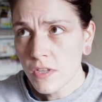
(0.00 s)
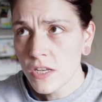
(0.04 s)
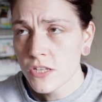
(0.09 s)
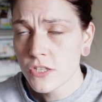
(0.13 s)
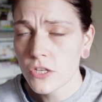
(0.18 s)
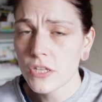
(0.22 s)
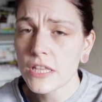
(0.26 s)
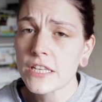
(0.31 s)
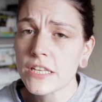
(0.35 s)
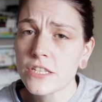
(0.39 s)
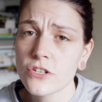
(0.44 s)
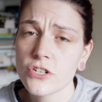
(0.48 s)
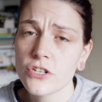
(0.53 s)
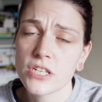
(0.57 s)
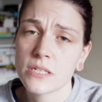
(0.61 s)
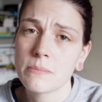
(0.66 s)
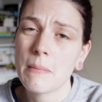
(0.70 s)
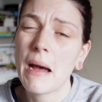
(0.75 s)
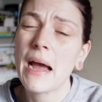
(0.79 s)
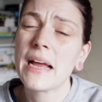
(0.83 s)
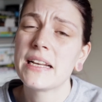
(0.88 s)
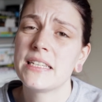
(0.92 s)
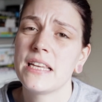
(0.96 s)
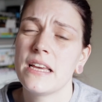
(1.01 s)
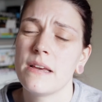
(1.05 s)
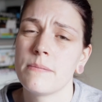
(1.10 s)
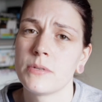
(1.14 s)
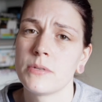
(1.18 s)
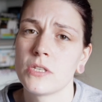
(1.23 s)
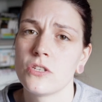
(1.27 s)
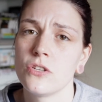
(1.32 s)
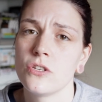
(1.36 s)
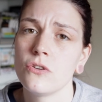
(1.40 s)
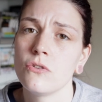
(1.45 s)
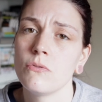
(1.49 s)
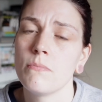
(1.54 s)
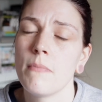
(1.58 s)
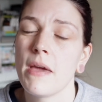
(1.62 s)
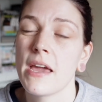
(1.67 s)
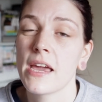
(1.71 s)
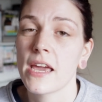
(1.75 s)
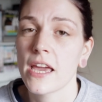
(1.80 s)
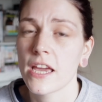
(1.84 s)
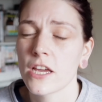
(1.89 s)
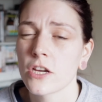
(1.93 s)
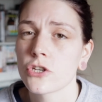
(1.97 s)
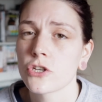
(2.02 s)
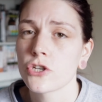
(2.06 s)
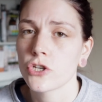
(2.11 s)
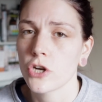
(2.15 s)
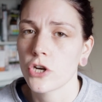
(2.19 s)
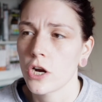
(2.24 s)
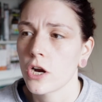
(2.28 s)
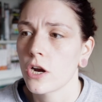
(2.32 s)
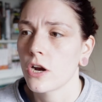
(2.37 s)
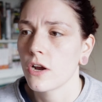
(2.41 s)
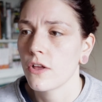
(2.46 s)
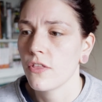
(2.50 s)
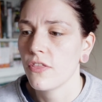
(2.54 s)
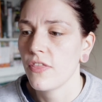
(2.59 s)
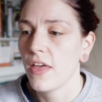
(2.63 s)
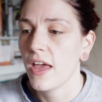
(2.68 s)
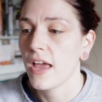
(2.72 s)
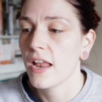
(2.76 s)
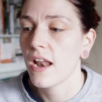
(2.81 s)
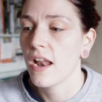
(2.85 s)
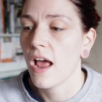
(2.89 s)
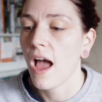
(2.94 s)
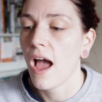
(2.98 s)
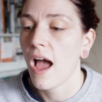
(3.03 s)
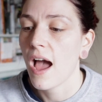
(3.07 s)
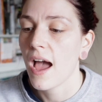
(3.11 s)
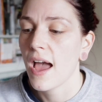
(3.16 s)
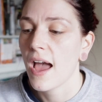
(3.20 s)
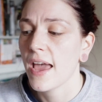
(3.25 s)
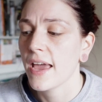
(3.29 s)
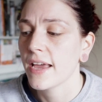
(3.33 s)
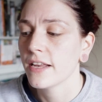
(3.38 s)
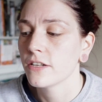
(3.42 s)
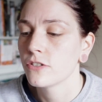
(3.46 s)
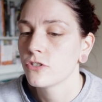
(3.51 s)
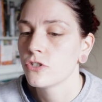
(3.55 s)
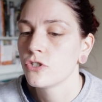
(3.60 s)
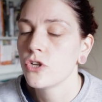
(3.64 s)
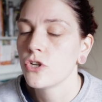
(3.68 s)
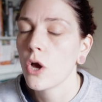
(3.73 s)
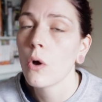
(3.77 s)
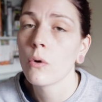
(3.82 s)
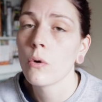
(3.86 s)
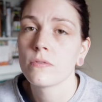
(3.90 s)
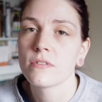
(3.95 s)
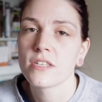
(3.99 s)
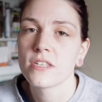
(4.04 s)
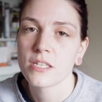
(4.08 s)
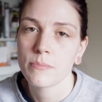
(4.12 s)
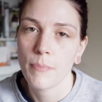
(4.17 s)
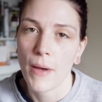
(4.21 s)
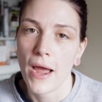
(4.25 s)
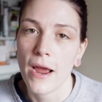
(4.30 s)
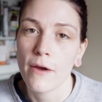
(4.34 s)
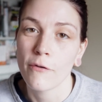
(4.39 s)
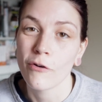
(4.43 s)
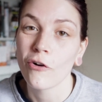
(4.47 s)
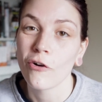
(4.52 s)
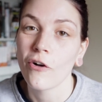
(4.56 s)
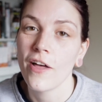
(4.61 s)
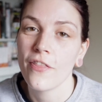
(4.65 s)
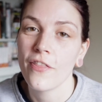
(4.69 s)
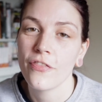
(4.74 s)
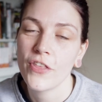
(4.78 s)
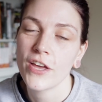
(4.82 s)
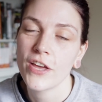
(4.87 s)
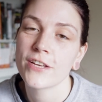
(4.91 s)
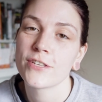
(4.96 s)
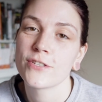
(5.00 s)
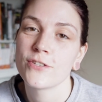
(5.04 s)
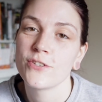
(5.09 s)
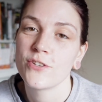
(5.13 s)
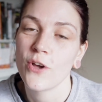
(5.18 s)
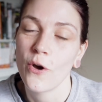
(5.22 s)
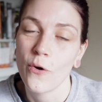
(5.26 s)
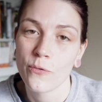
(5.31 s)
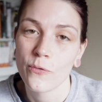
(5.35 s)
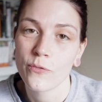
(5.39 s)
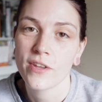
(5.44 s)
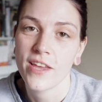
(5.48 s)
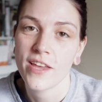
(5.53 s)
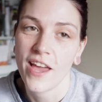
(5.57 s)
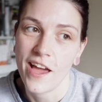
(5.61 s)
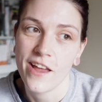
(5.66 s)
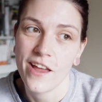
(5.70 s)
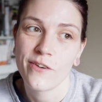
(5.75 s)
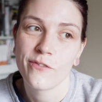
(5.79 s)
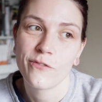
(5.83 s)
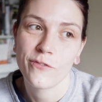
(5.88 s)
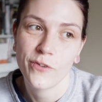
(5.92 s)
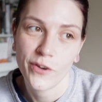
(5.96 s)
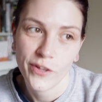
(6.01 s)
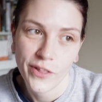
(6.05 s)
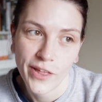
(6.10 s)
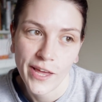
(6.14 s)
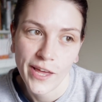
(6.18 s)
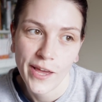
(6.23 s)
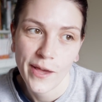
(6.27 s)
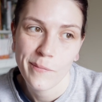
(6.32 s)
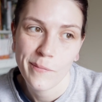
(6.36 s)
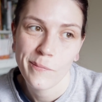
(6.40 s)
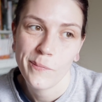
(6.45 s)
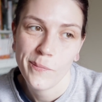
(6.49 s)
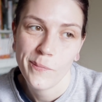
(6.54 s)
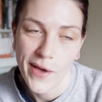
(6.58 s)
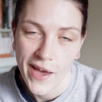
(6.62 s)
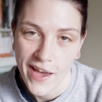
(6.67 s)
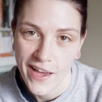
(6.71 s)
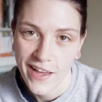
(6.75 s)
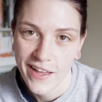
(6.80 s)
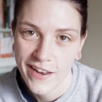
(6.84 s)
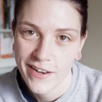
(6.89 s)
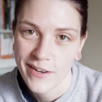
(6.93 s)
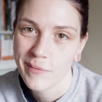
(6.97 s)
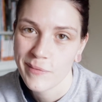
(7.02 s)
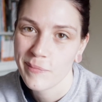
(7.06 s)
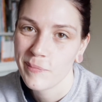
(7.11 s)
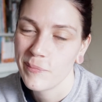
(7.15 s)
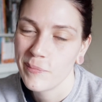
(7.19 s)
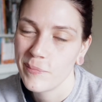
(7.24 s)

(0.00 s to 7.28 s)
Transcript: So these are just my tips to making sure that I don't spiral and things don't get really bad.